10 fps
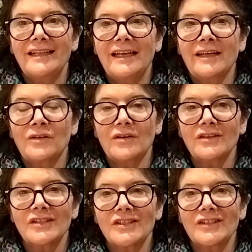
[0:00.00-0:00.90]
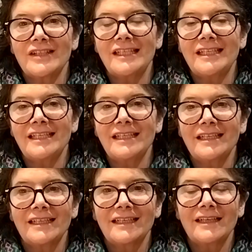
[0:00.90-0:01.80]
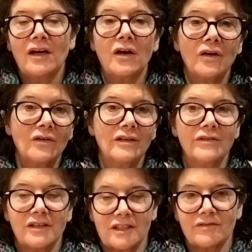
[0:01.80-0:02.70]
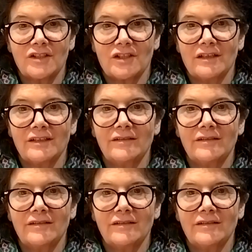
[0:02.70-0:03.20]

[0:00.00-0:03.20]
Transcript: across the whole of Oxfordshire,